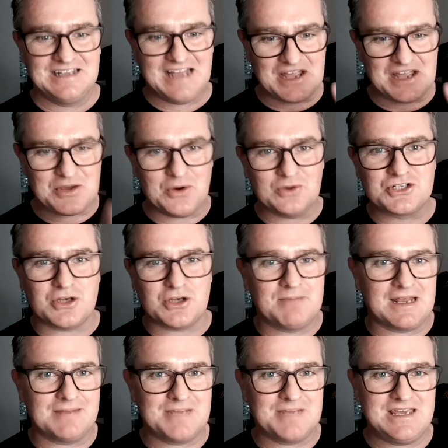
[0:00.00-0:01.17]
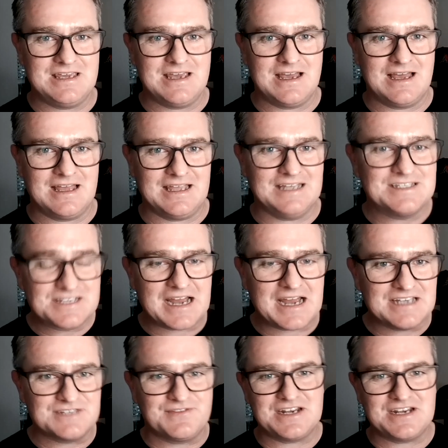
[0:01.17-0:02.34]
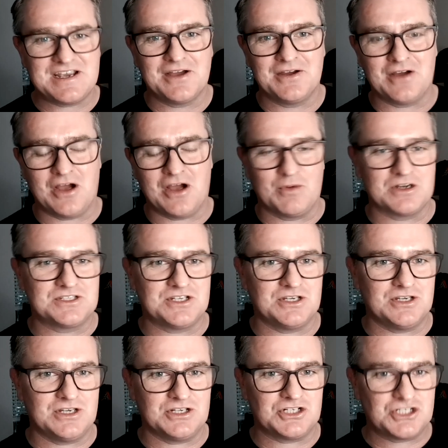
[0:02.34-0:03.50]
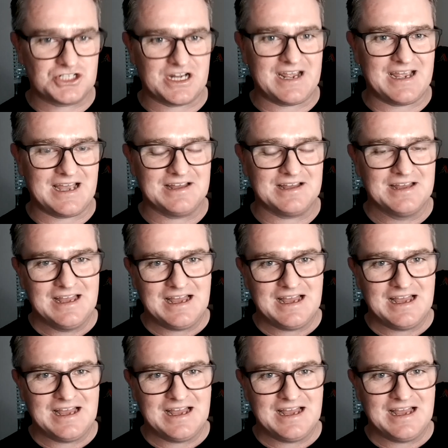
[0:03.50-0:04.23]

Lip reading: Hey all, John Bellamy here. In today's video, I wanted to share